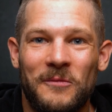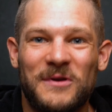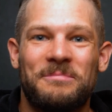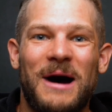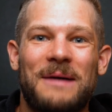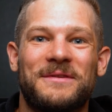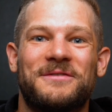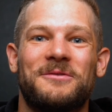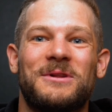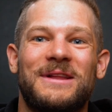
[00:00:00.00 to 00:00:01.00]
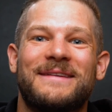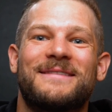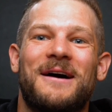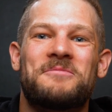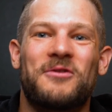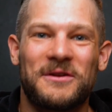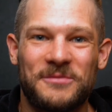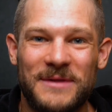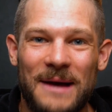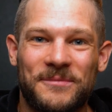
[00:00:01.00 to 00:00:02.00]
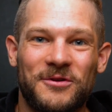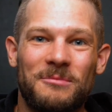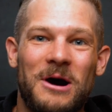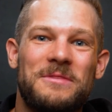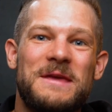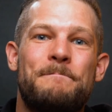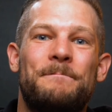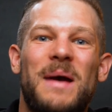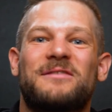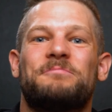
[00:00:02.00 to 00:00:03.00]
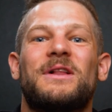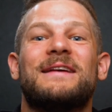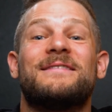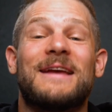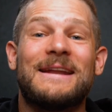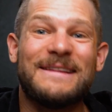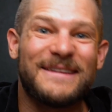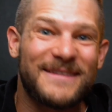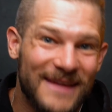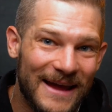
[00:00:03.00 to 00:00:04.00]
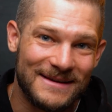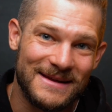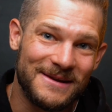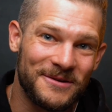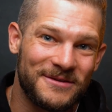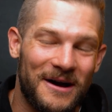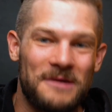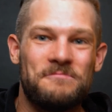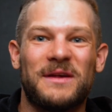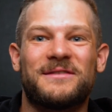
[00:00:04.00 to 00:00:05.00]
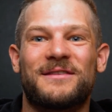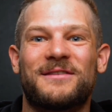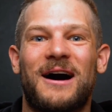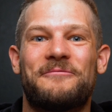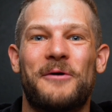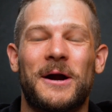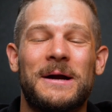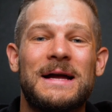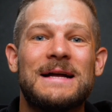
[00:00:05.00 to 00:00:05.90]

What's poppin', Sumo Links? I'm Chris with AppSumo, the best place to get insane deals on business software.